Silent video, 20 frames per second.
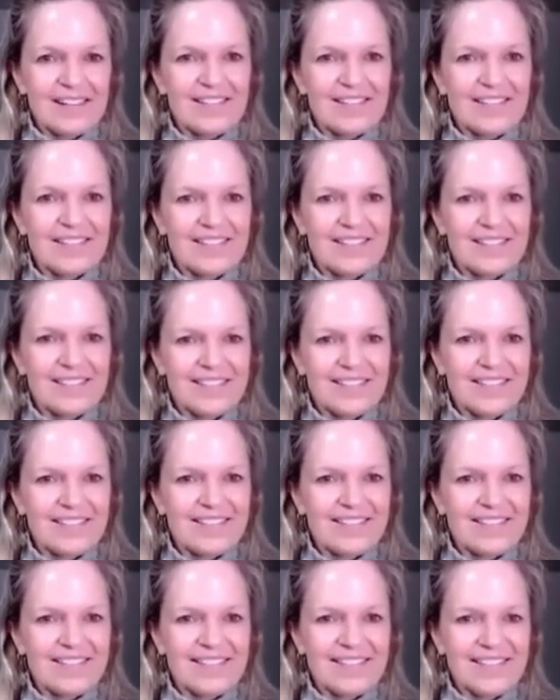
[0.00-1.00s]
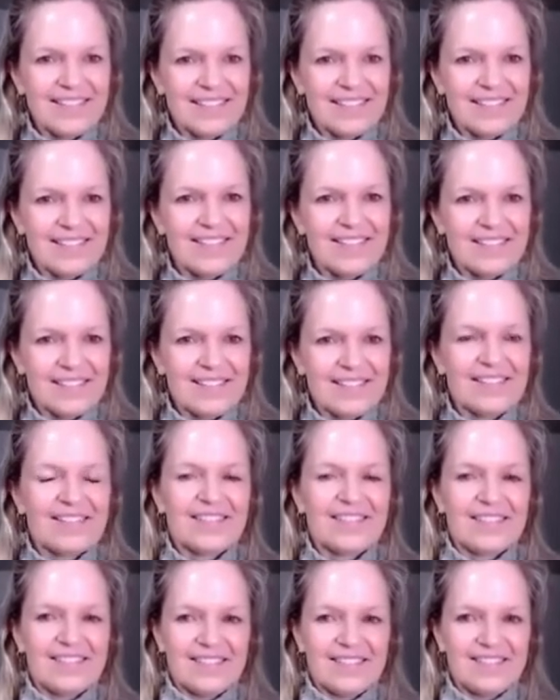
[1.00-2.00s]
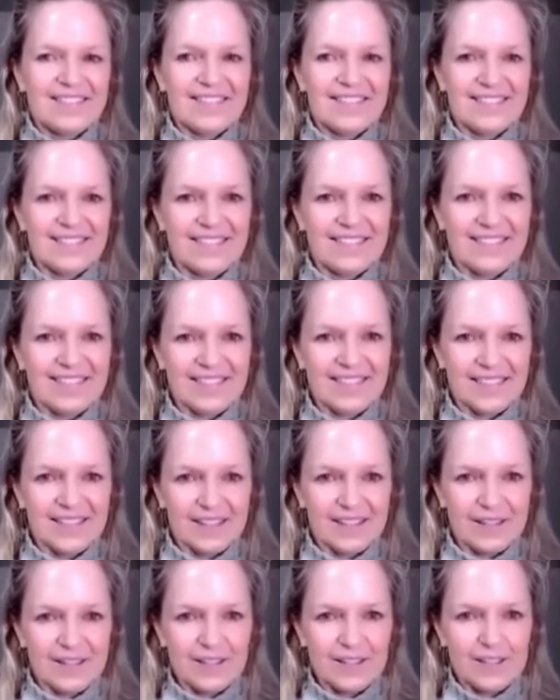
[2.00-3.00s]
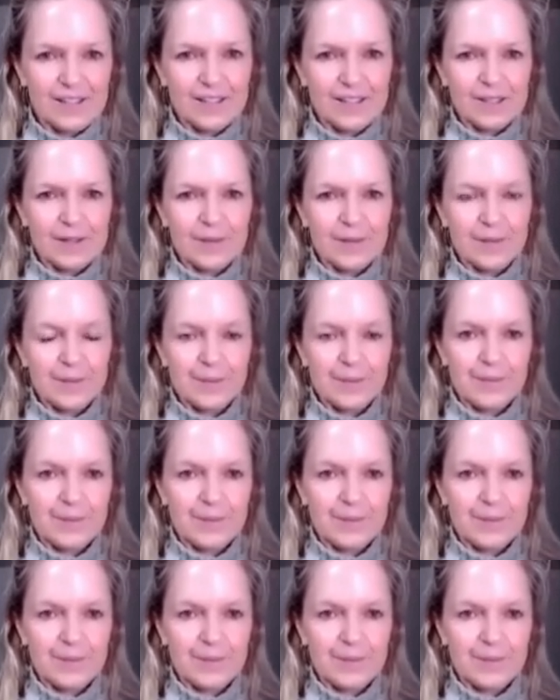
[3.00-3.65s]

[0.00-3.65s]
The person shown says nothing.